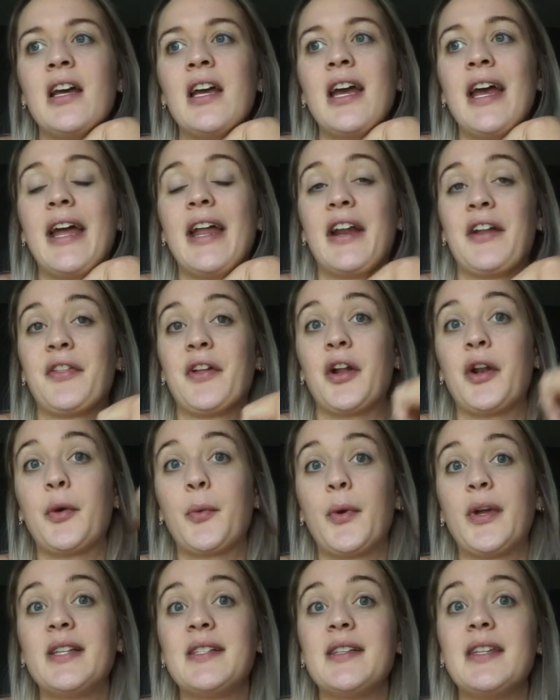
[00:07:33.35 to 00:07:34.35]
And I thought it
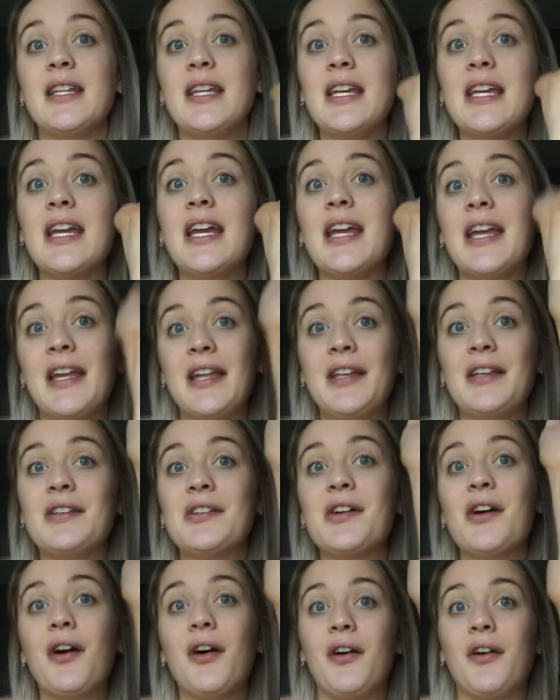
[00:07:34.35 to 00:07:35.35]
was the
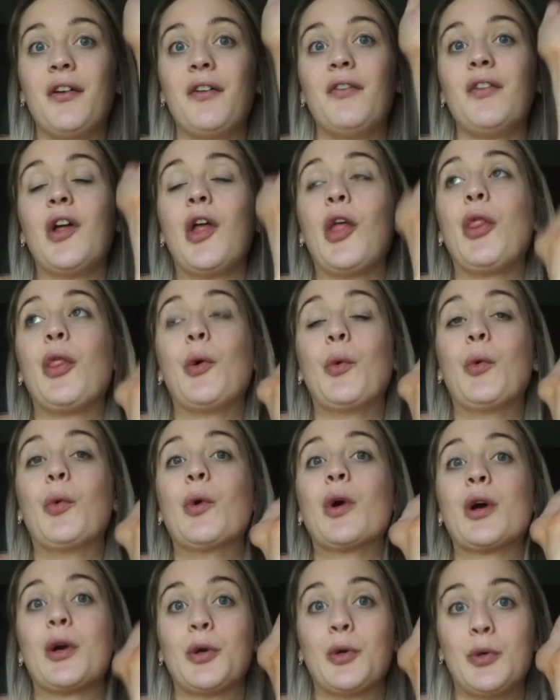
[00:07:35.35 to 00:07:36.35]
end of the
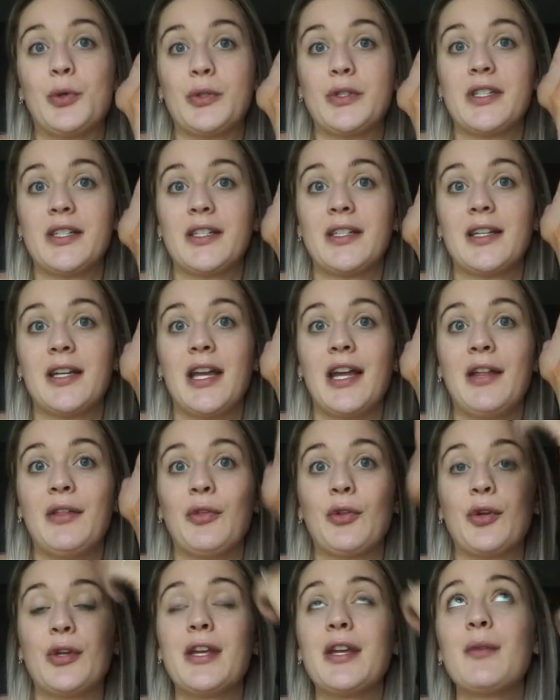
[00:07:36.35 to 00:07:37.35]
world. And
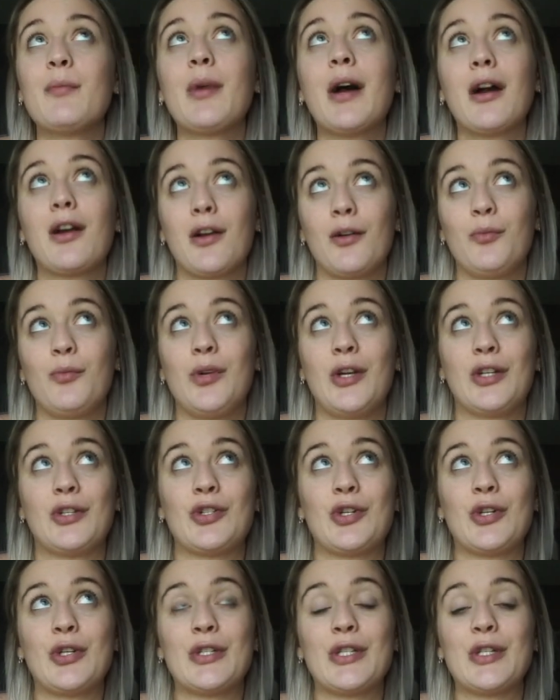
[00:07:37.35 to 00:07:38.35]
looking back on
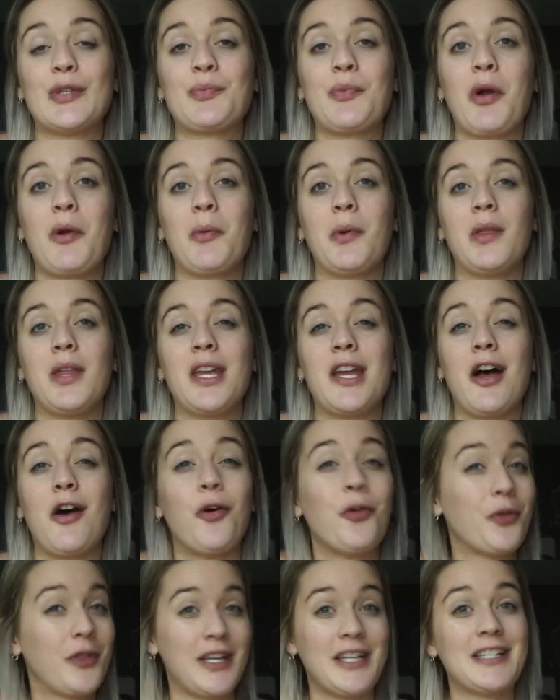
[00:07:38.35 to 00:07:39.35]
pictures, it's probably the
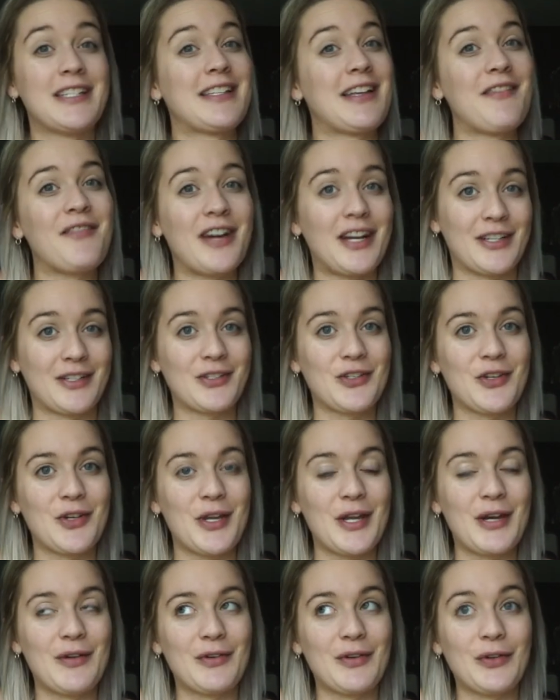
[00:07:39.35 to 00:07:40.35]
healthiest I've
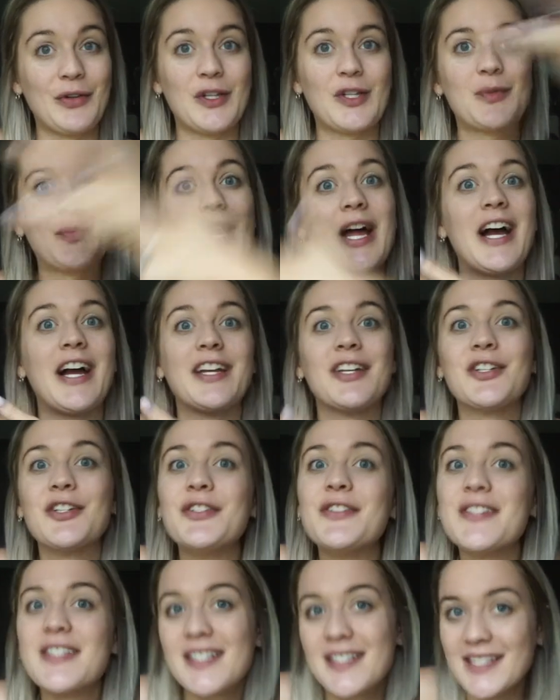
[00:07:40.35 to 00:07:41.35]
actually ever looked, but I
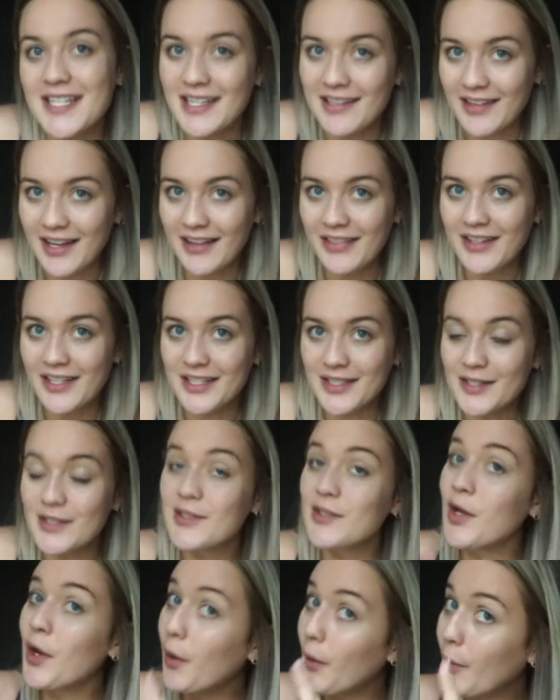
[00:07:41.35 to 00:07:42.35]
couldn't see that then.
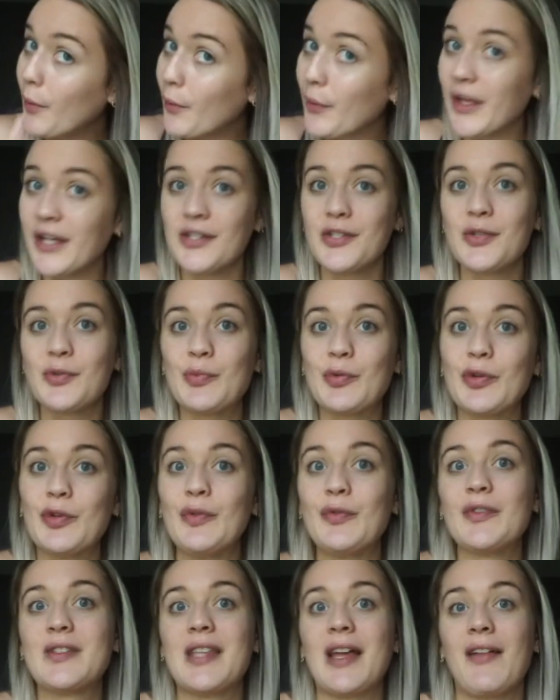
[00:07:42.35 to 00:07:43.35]
So that just
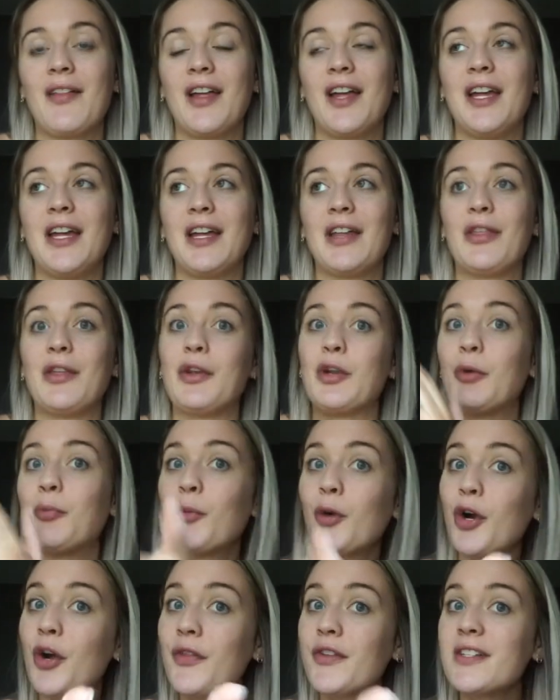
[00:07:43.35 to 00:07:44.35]
proves that like the
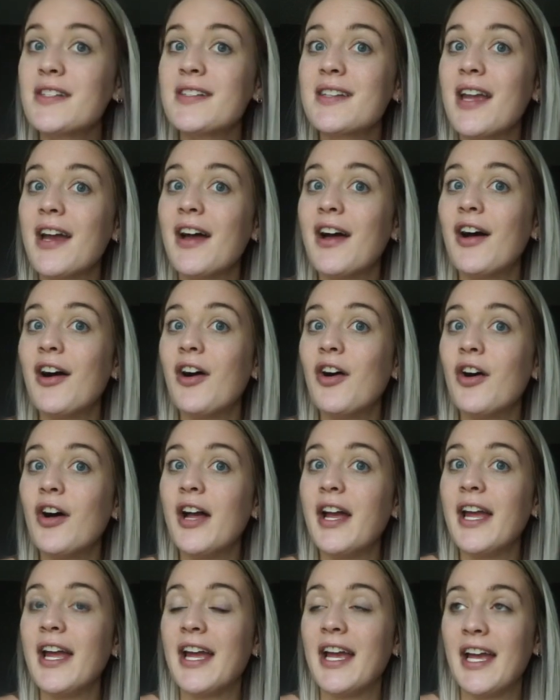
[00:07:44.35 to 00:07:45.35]
number on the scale
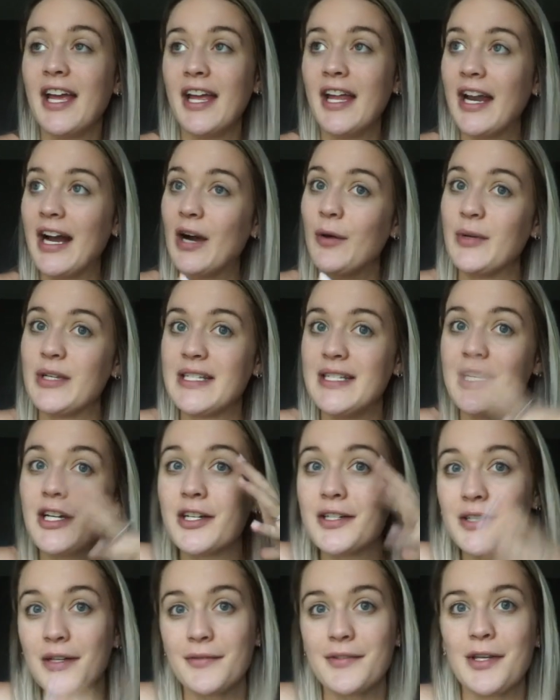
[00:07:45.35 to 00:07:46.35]
and how we see
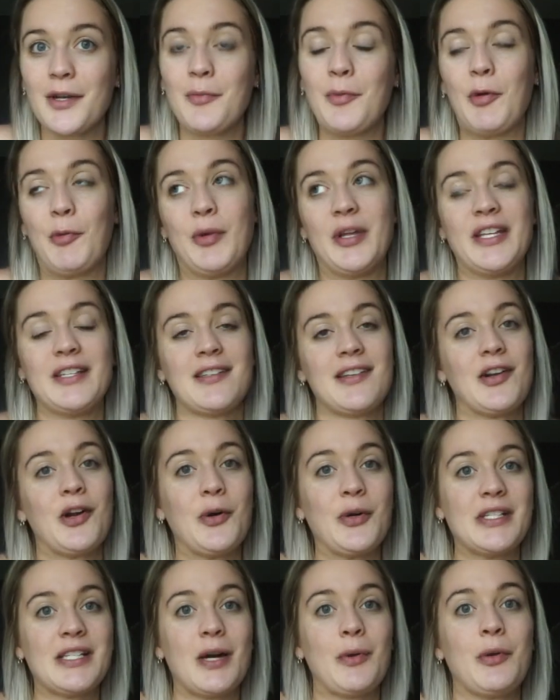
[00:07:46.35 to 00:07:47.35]
ourselves in a moment isn't
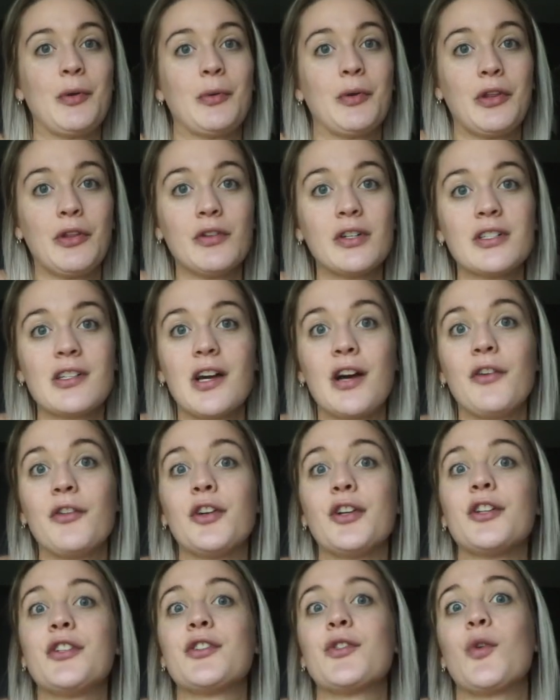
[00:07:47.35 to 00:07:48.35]
always how we really look to
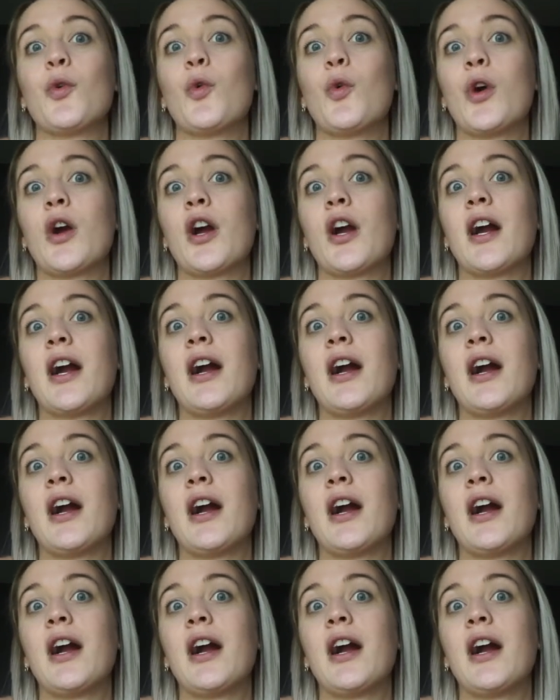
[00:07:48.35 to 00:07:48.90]
others or